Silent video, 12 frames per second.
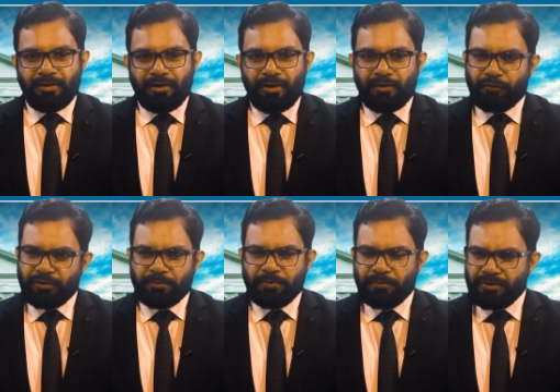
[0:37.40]
and for
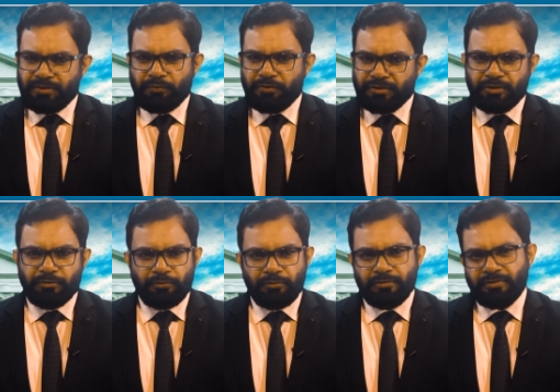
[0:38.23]
that purpose we visited
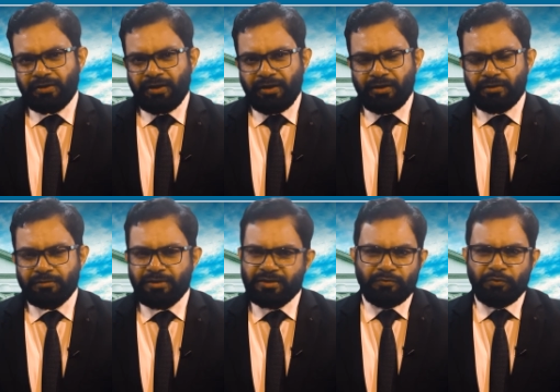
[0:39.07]
schools and
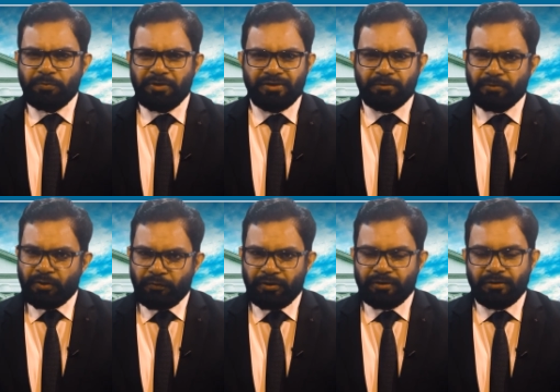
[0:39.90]
just we made them
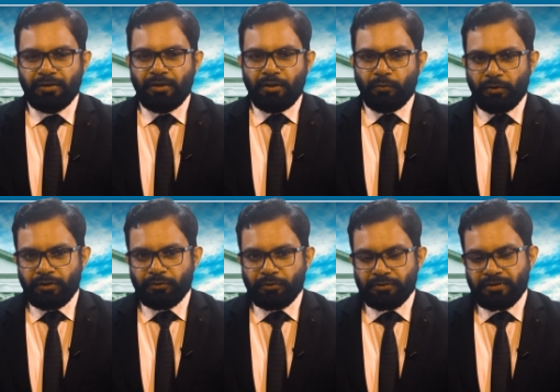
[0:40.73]
aware what
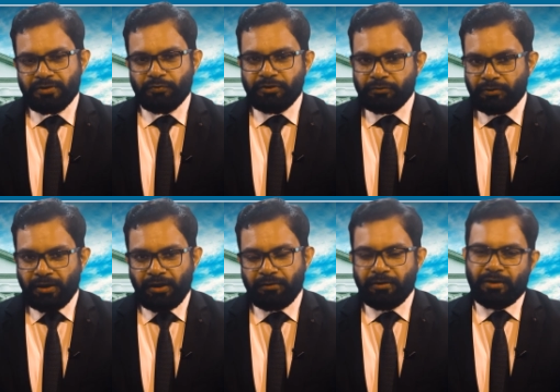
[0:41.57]
courses we do
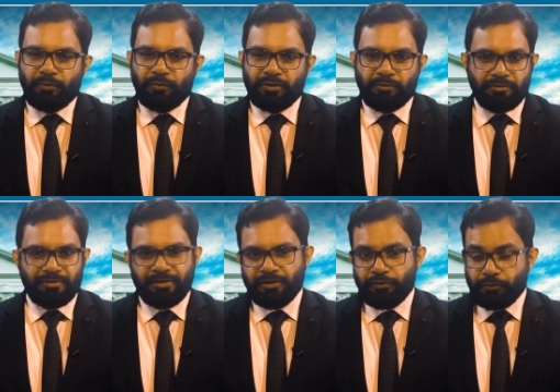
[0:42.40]
have and what courses
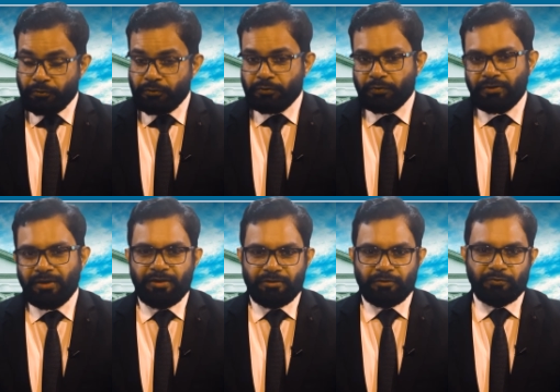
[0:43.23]
they can choose with
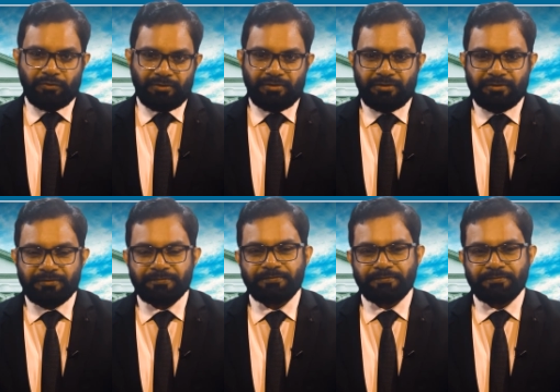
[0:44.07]
Alliance University.